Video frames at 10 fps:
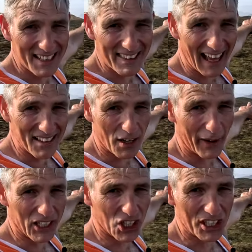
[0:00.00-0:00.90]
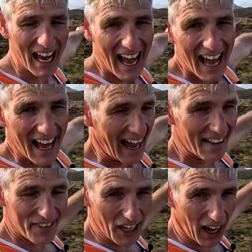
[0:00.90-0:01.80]
is in that direction,
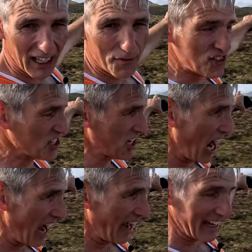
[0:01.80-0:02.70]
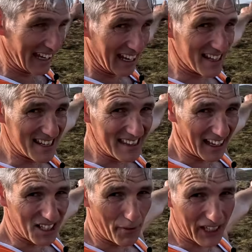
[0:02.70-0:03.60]
and the Isle of Skye is in
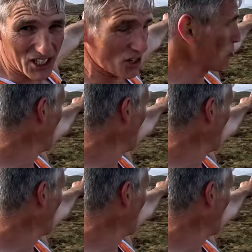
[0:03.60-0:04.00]
that direction as